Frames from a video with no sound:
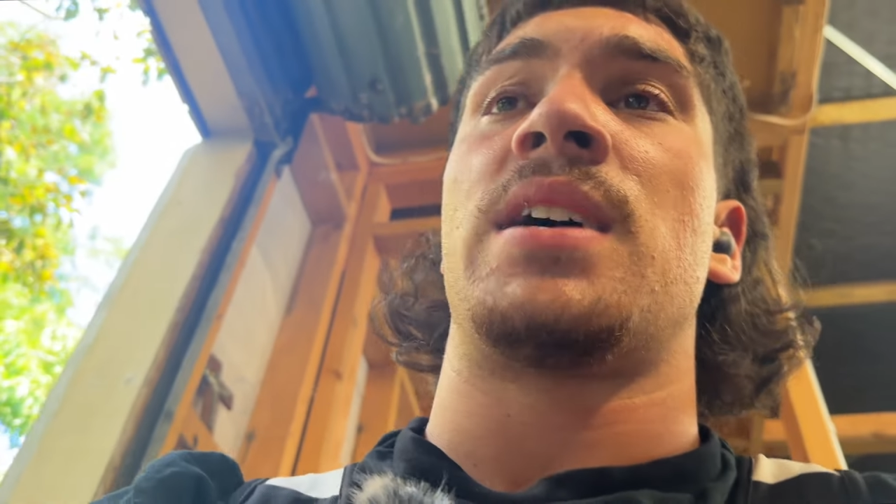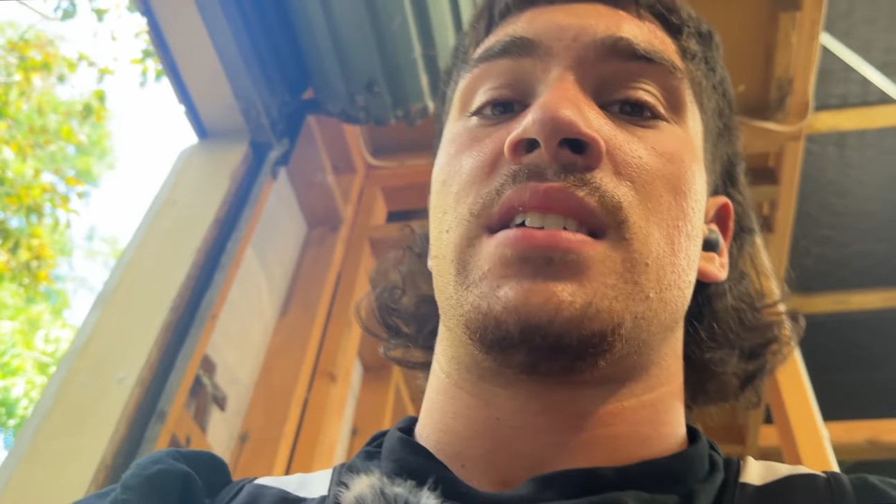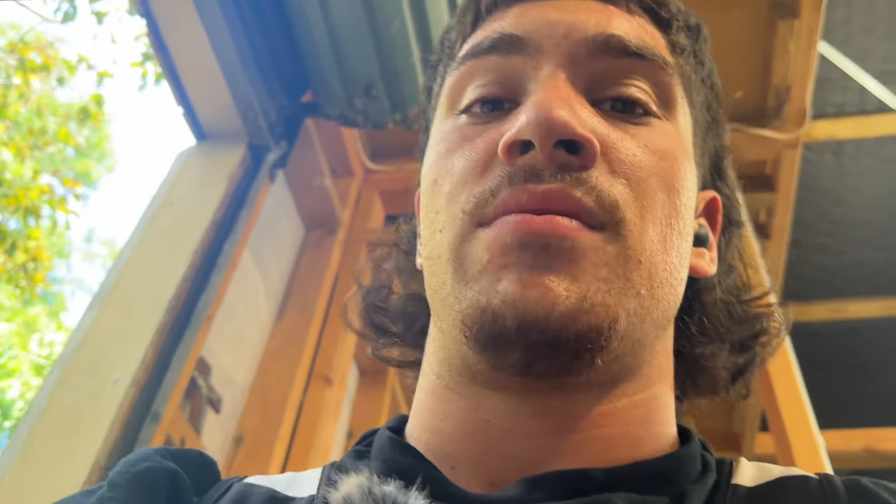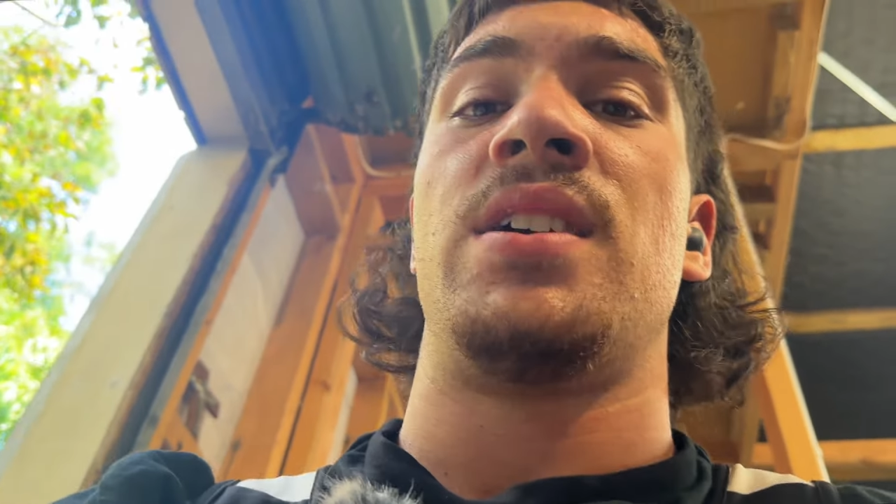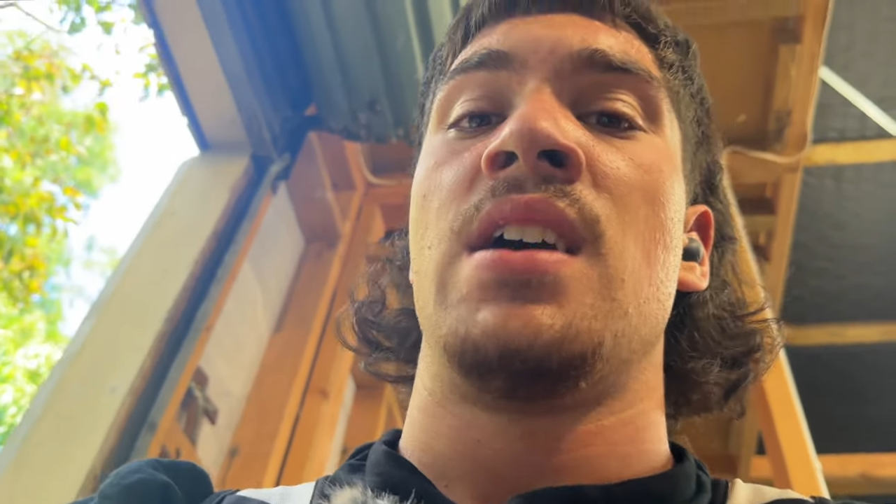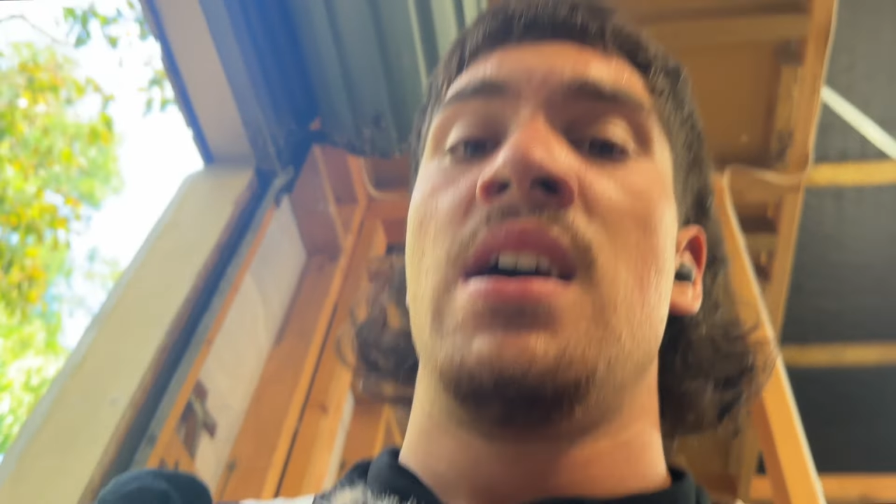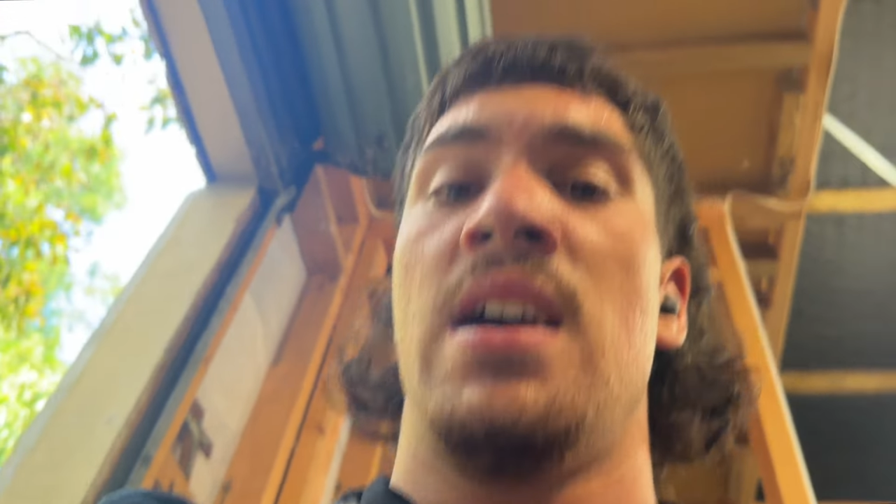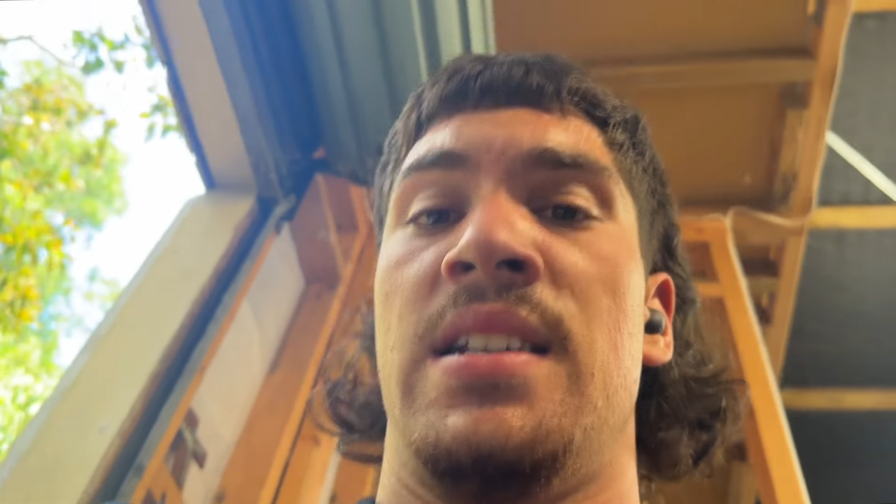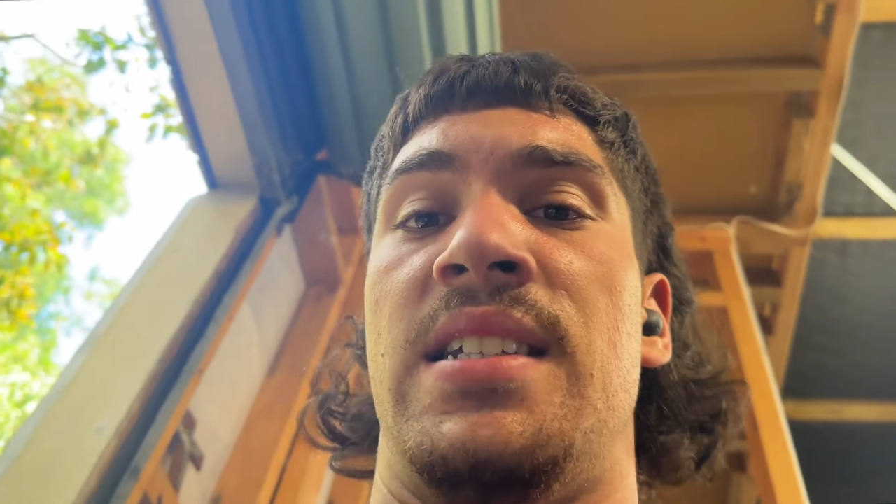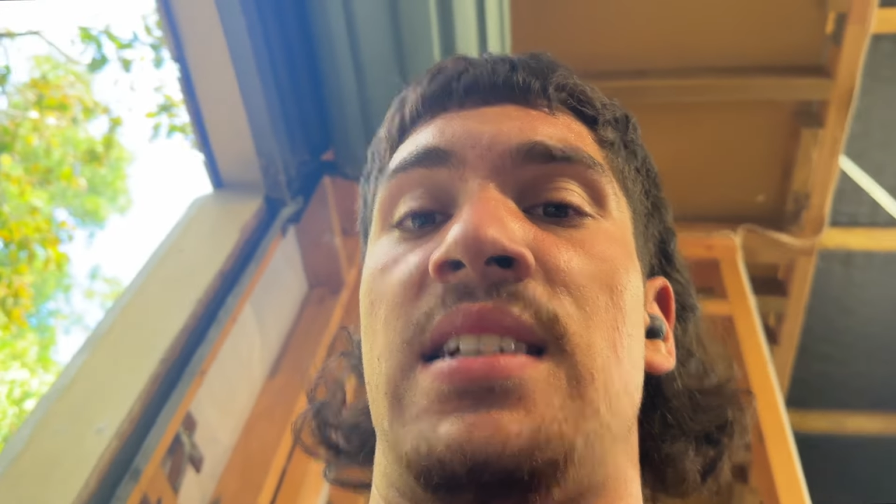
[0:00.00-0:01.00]
heavy
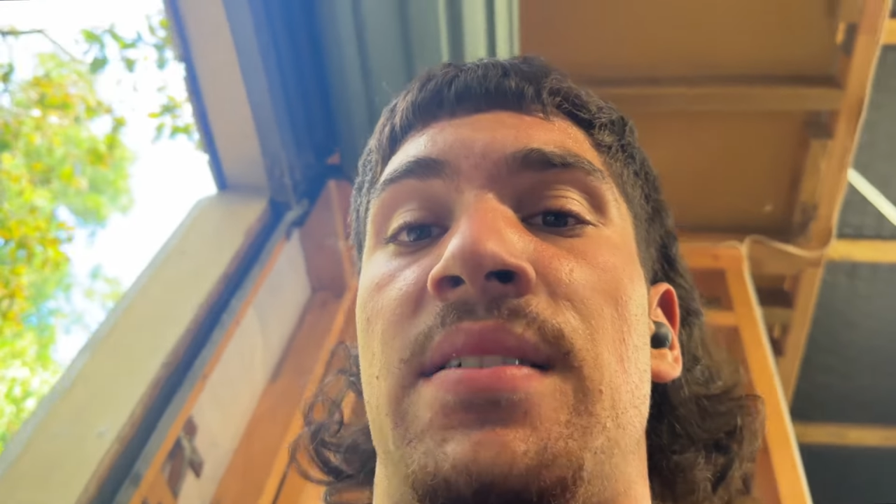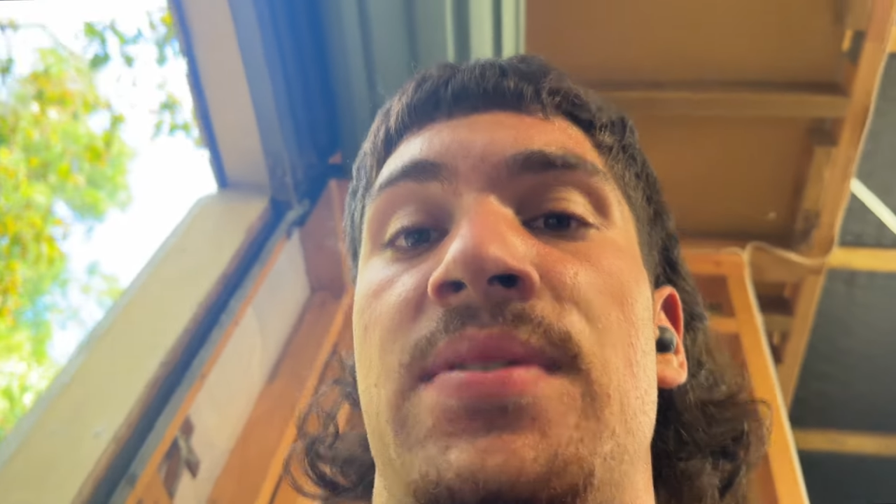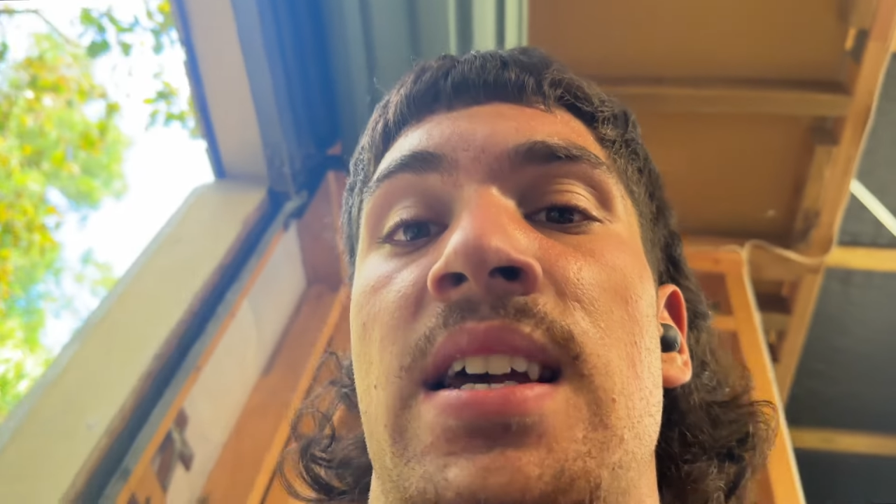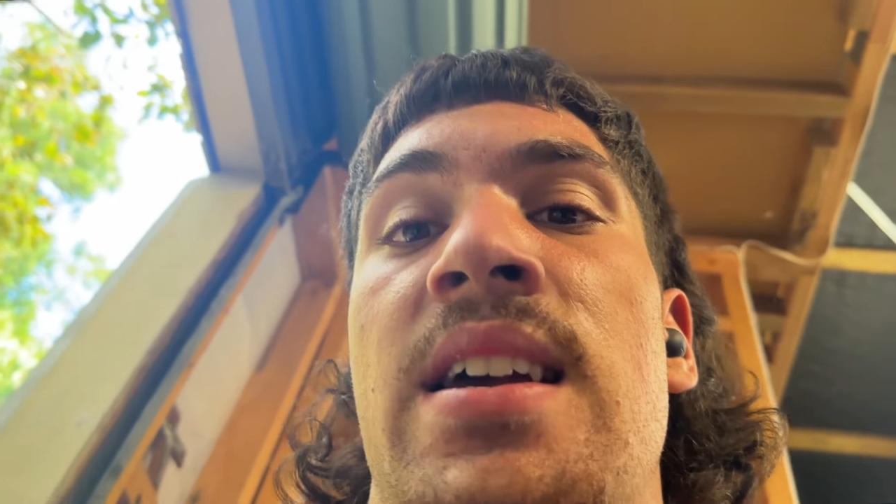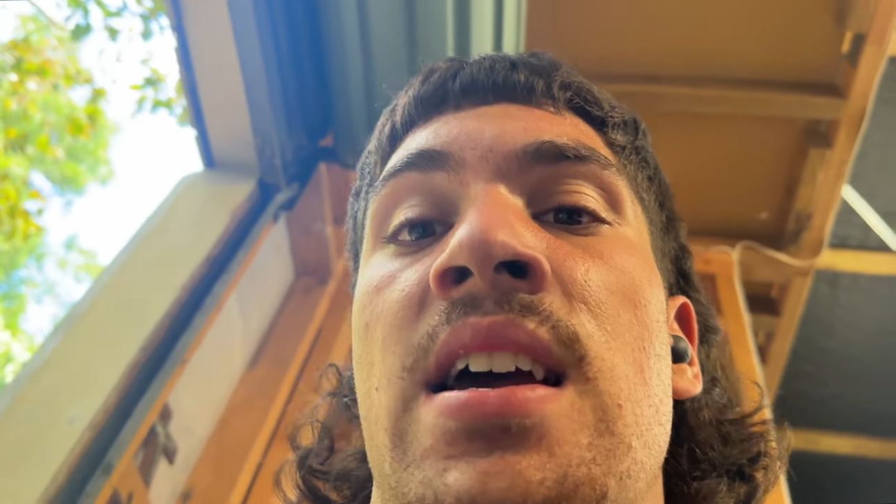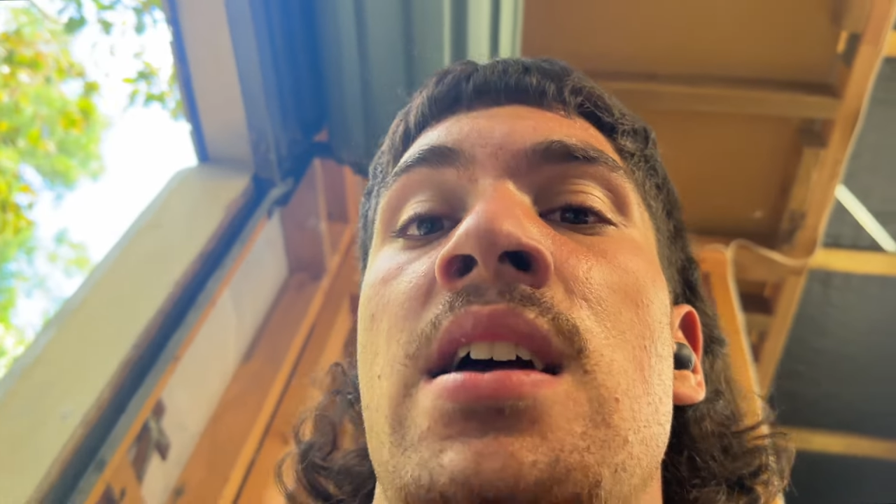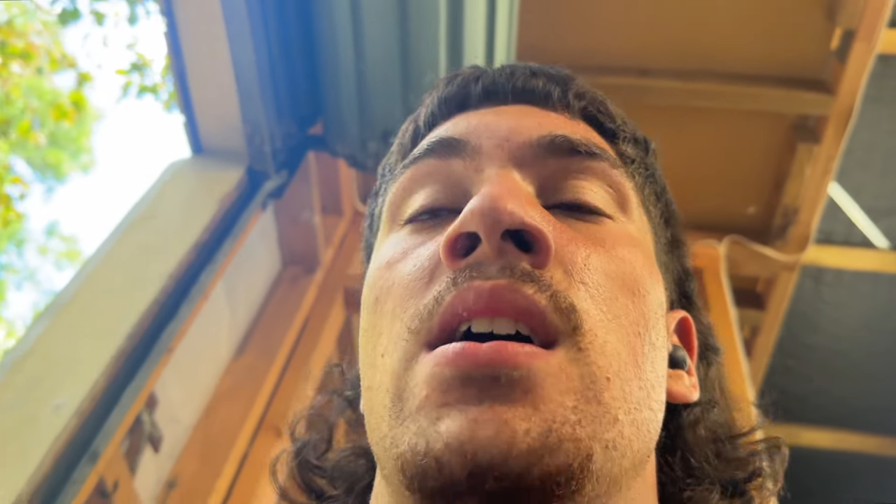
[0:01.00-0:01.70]
deadlift day,